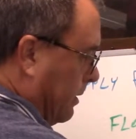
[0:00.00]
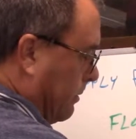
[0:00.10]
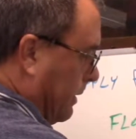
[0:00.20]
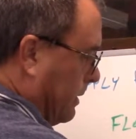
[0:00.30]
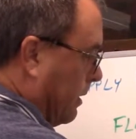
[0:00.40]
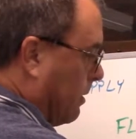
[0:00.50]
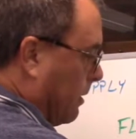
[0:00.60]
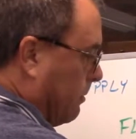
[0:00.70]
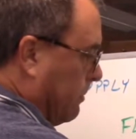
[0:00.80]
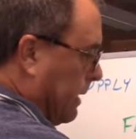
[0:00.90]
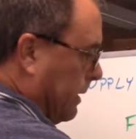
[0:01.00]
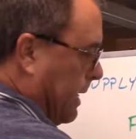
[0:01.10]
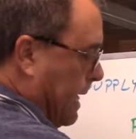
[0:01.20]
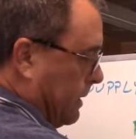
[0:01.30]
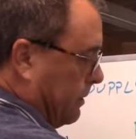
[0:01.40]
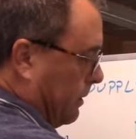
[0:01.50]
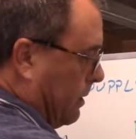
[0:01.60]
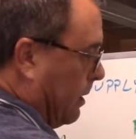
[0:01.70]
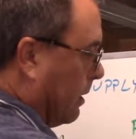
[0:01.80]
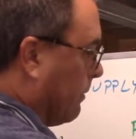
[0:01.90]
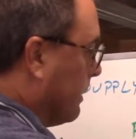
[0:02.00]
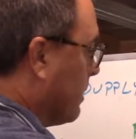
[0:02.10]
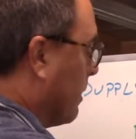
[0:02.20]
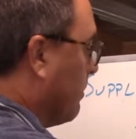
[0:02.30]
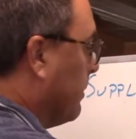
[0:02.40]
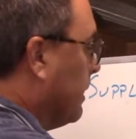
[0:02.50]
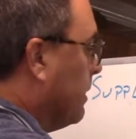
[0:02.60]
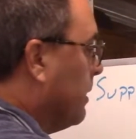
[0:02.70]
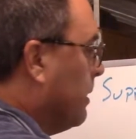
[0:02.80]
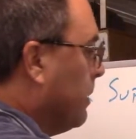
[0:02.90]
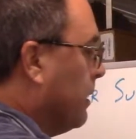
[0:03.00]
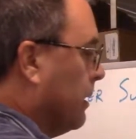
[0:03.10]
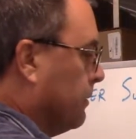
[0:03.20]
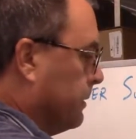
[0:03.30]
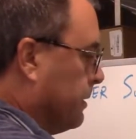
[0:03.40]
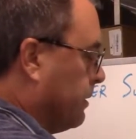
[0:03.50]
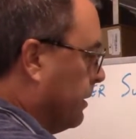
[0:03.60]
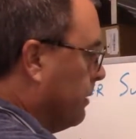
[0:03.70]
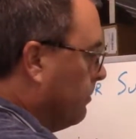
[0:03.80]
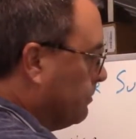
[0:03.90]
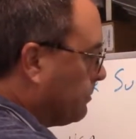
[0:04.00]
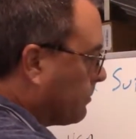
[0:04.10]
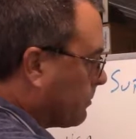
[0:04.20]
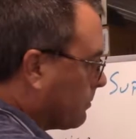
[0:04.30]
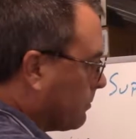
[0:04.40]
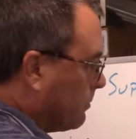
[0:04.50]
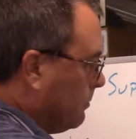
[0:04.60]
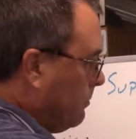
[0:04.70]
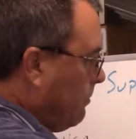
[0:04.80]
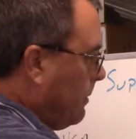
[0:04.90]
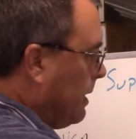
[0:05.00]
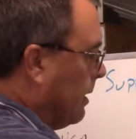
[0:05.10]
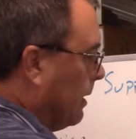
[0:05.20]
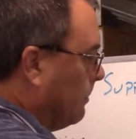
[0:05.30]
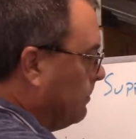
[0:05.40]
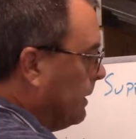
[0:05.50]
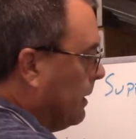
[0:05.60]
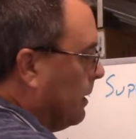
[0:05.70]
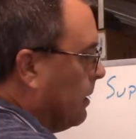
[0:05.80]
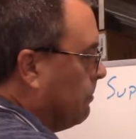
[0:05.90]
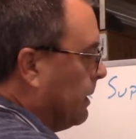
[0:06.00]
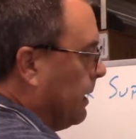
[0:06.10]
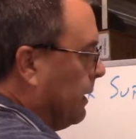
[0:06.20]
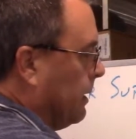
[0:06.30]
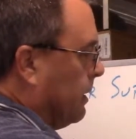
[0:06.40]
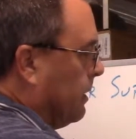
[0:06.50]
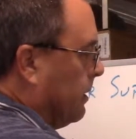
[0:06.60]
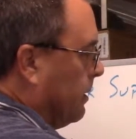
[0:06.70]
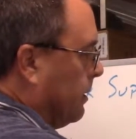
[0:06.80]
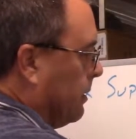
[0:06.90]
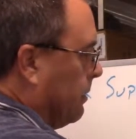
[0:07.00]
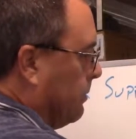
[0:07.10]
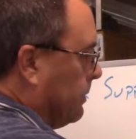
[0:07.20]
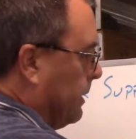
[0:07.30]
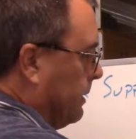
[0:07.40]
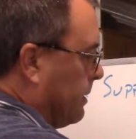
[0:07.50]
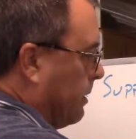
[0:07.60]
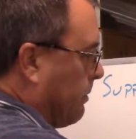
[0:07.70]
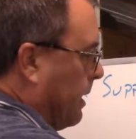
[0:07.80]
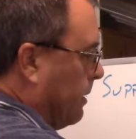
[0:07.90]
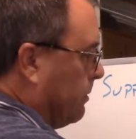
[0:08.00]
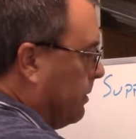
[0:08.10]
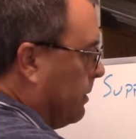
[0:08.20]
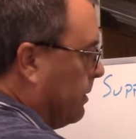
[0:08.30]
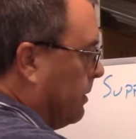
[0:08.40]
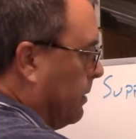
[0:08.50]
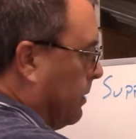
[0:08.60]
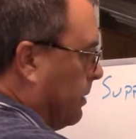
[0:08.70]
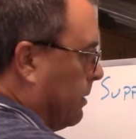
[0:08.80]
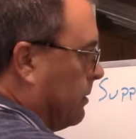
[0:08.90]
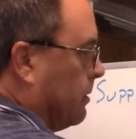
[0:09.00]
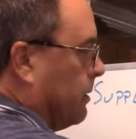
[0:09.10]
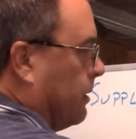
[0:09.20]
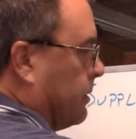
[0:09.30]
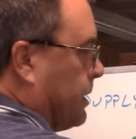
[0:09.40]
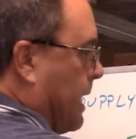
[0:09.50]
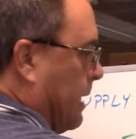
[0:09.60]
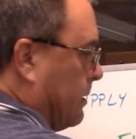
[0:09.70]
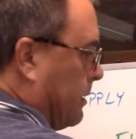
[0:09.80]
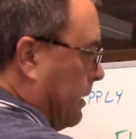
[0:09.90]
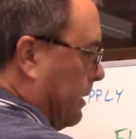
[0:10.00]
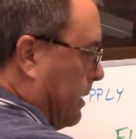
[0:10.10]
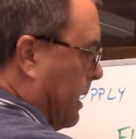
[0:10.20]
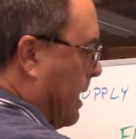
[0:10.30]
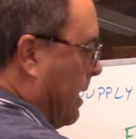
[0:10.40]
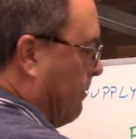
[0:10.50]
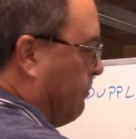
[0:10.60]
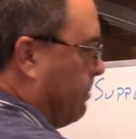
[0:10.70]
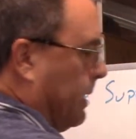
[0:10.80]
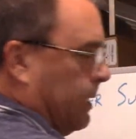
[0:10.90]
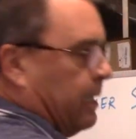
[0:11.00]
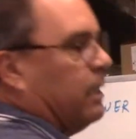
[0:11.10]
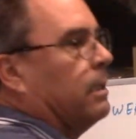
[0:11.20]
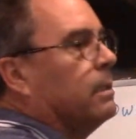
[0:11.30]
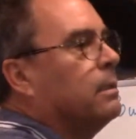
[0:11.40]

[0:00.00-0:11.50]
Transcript: the return. And they actually call it return, which is good. But you will need to ground your chassis, and they have big